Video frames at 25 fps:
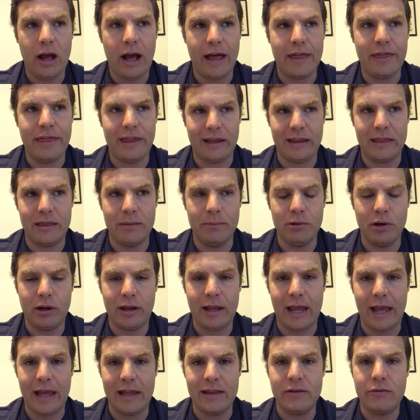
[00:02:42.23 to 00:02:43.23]
I think the
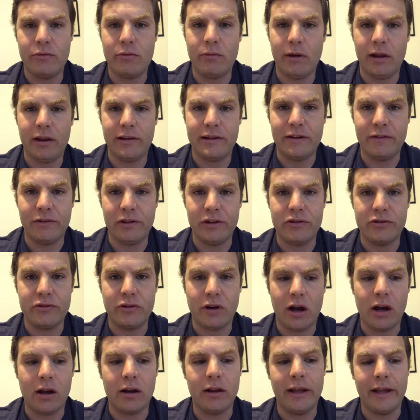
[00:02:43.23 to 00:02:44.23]
book ends relatively
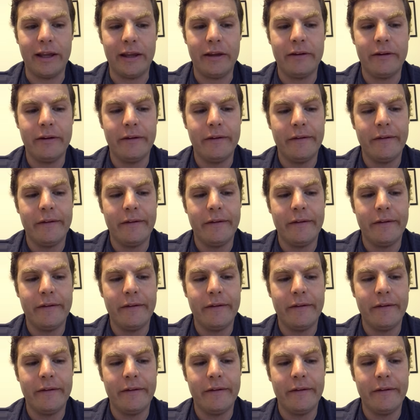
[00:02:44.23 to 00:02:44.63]
strongly.